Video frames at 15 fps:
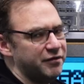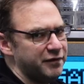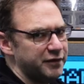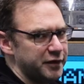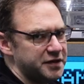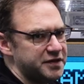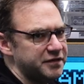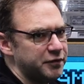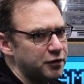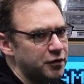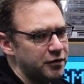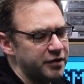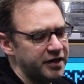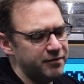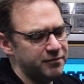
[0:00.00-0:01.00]
First of
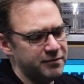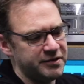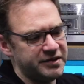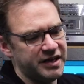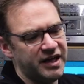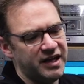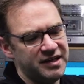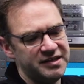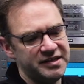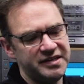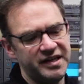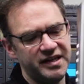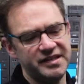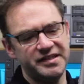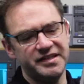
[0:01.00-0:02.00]
all, it was
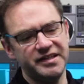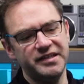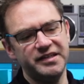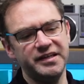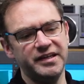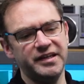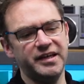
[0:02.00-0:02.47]
untested,